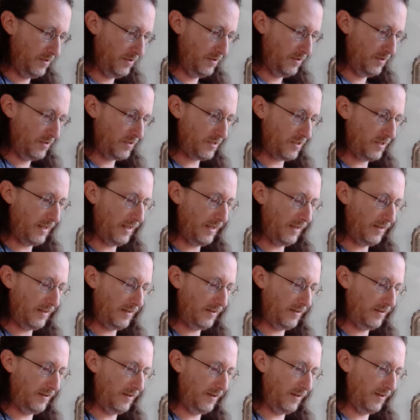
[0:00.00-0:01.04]
It's
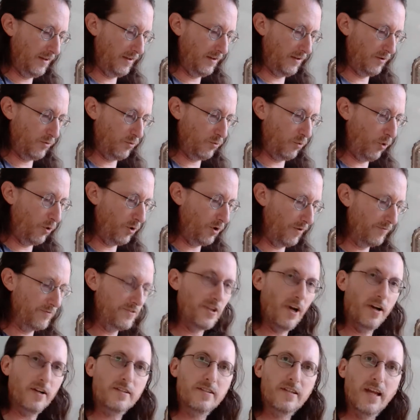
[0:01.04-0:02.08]
like a roll of
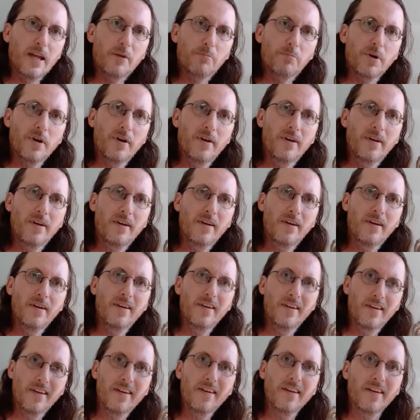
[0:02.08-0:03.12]
duct tape.
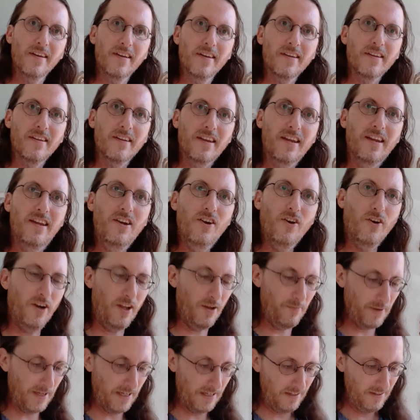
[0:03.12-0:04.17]
You know what I
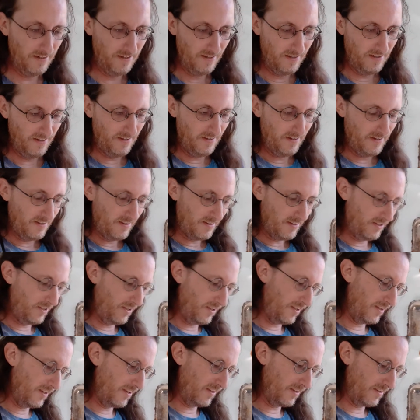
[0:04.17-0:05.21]
mean?
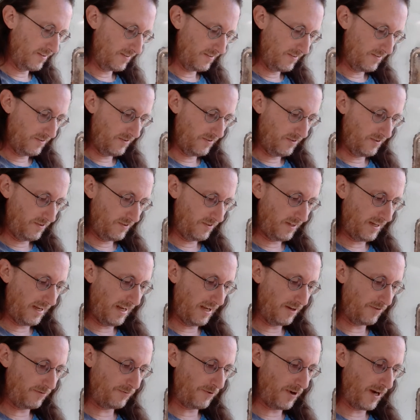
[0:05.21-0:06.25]
You
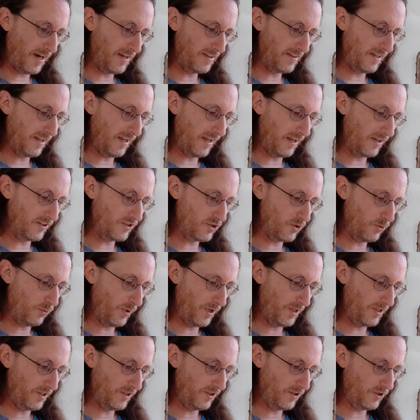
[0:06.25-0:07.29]
can't find the edge, and
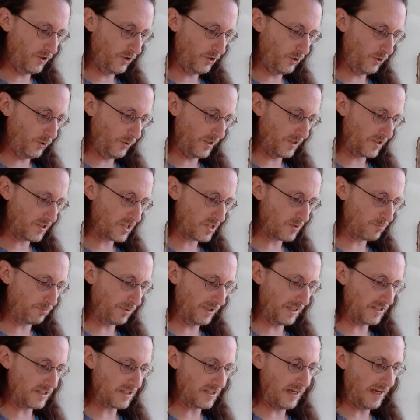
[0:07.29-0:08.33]
when you do, it
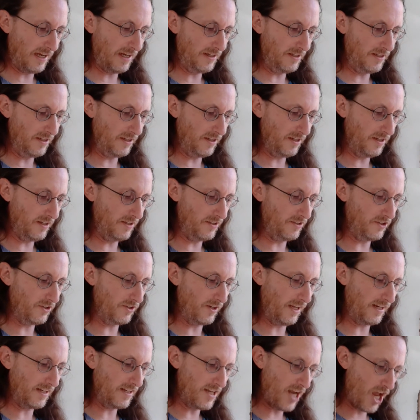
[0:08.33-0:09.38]
splits on you, and you're
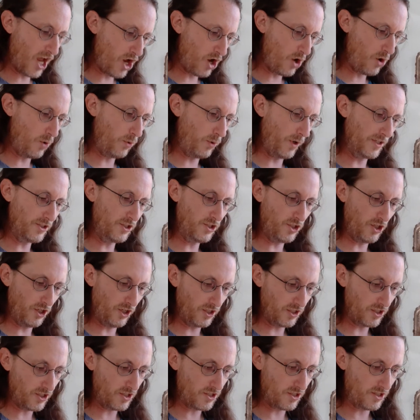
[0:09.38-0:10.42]
like, no,
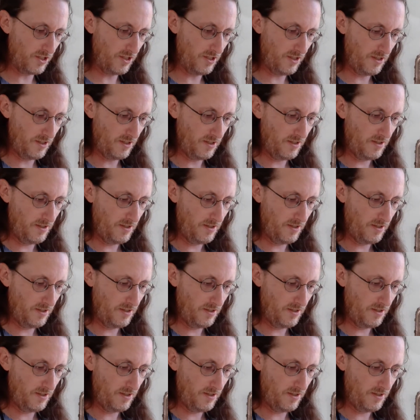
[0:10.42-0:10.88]
just